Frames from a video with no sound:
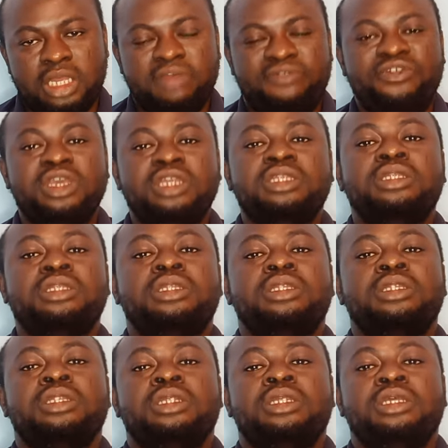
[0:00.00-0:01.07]
Even
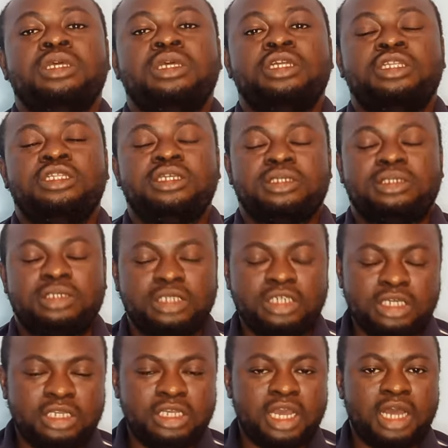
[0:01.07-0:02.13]
the
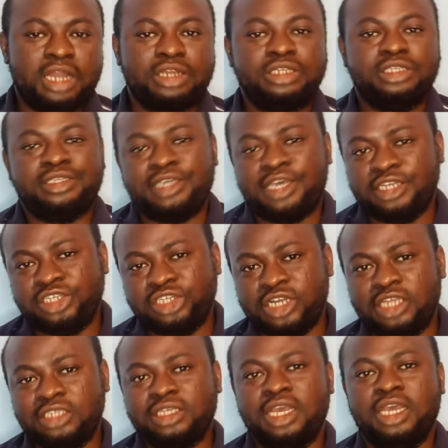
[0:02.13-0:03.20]
senior
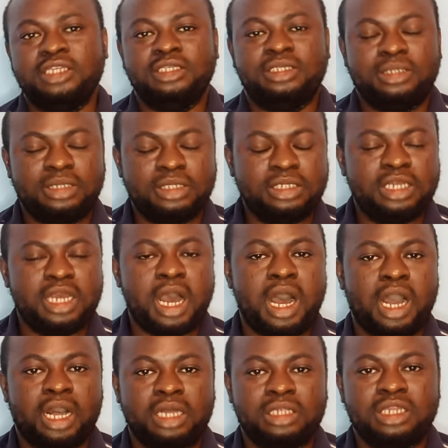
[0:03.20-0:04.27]
researchers and senior
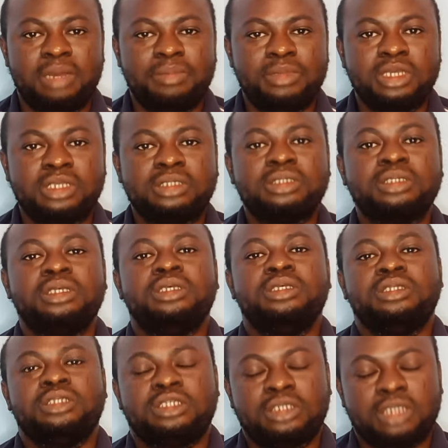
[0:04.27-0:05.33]
academics,
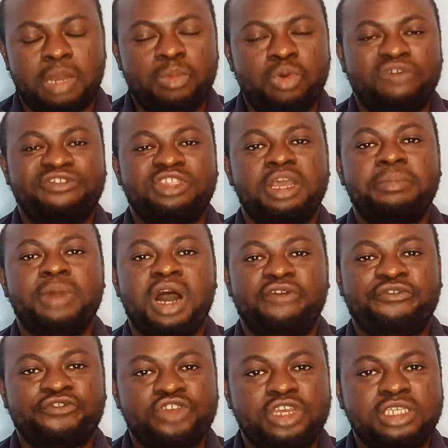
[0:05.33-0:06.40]
some of them
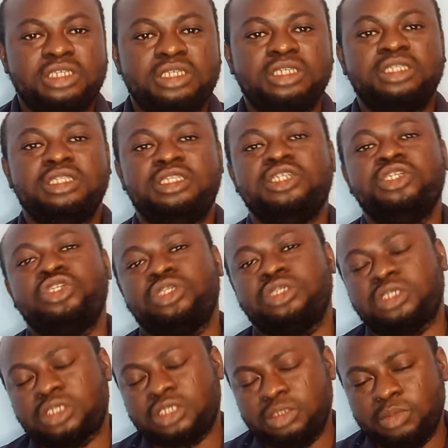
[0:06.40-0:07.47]
are facing this
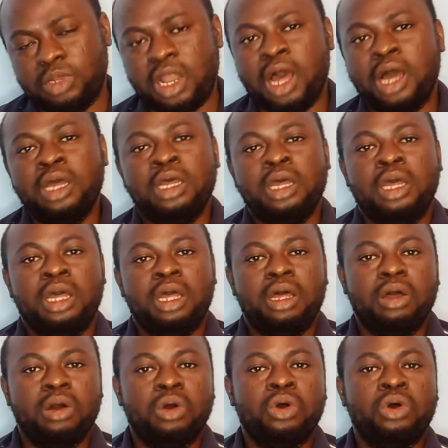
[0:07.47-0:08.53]
similar
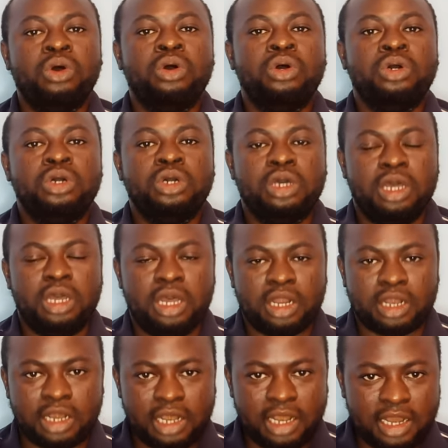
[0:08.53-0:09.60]

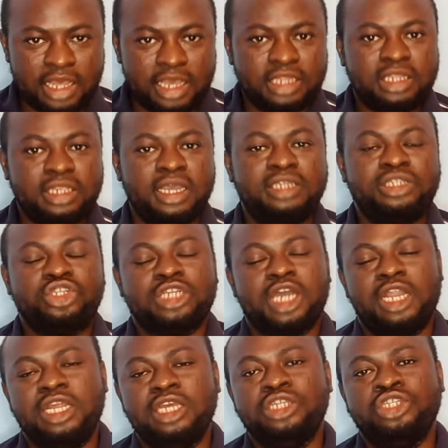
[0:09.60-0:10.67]
related
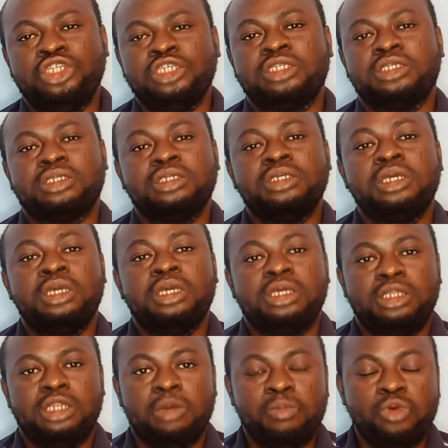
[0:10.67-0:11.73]
challenges.
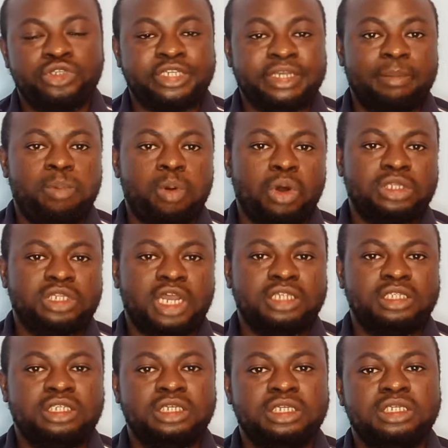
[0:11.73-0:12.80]
The most
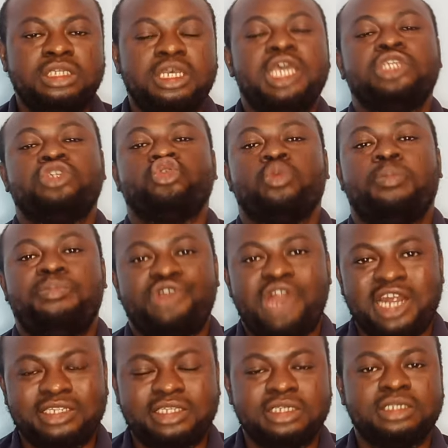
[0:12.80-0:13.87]
important thing is to
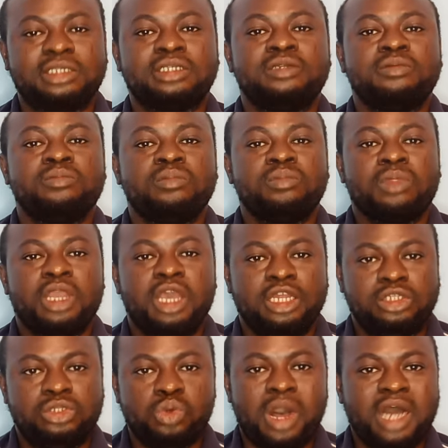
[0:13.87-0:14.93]
practice
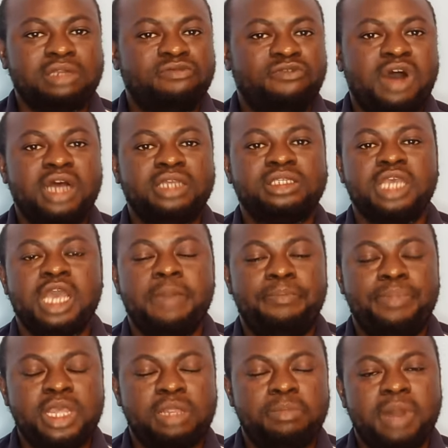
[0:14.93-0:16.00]
and to advance
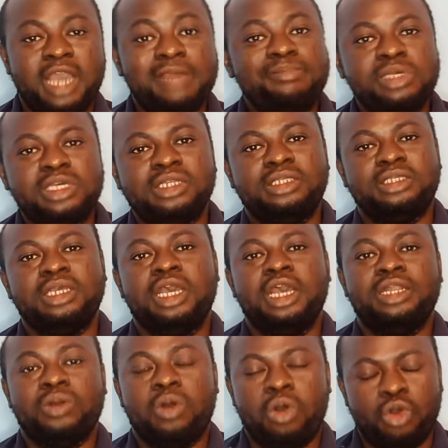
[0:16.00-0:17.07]
a bit by bit,
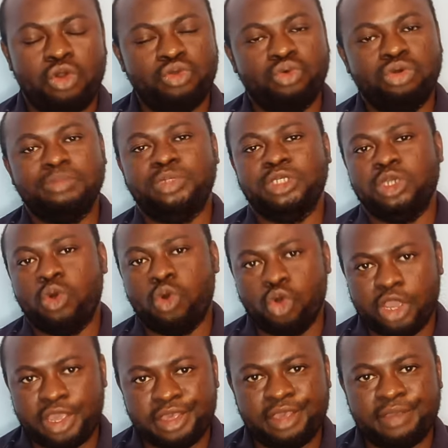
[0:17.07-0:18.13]
and all will be
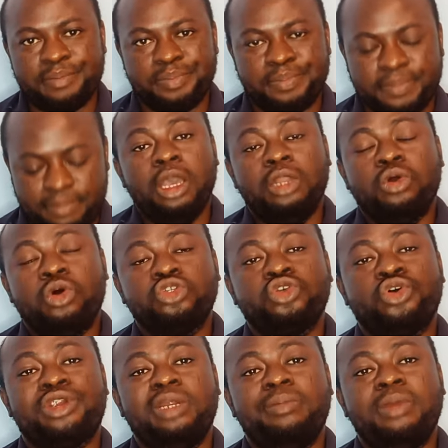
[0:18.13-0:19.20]
okay. And
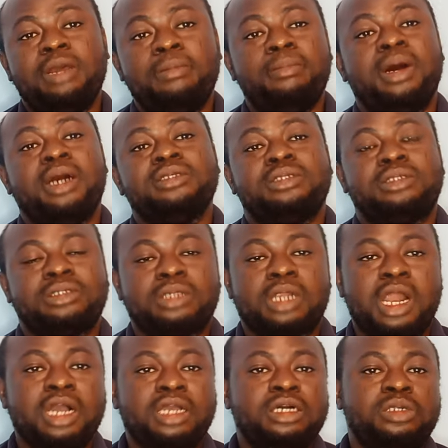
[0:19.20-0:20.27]
also remember,
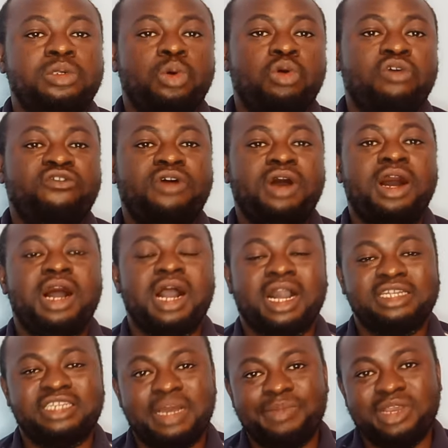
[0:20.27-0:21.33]
struggle over
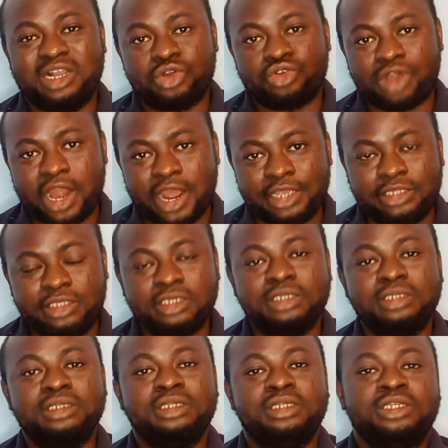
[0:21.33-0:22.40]
academic
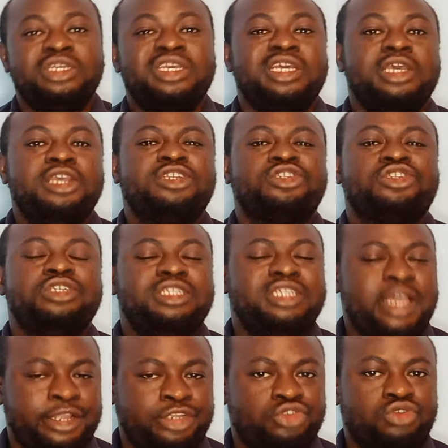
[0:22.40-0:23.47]
writing is
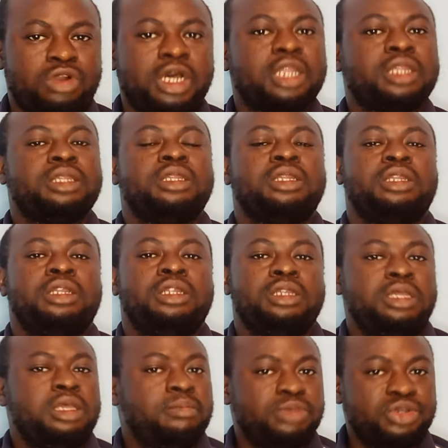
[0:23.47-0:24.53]
natural,
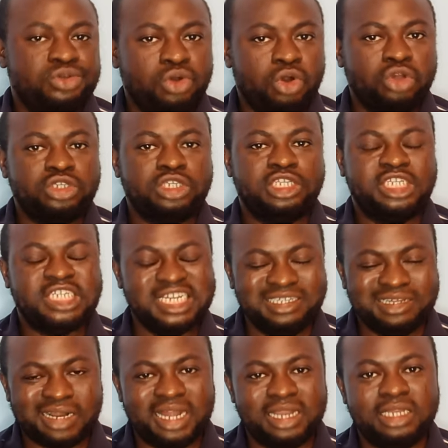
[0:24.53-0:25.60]
because
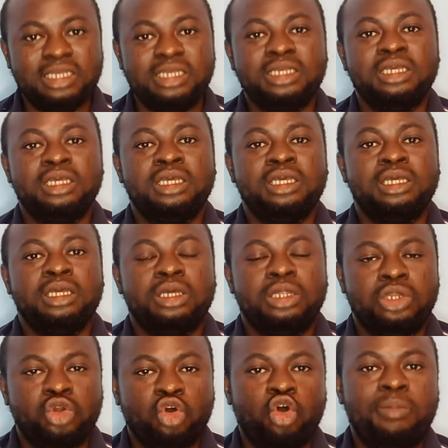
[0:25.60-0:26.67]
generally
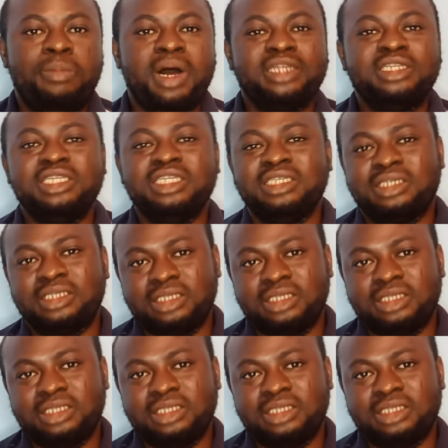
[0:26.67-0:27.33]
nobody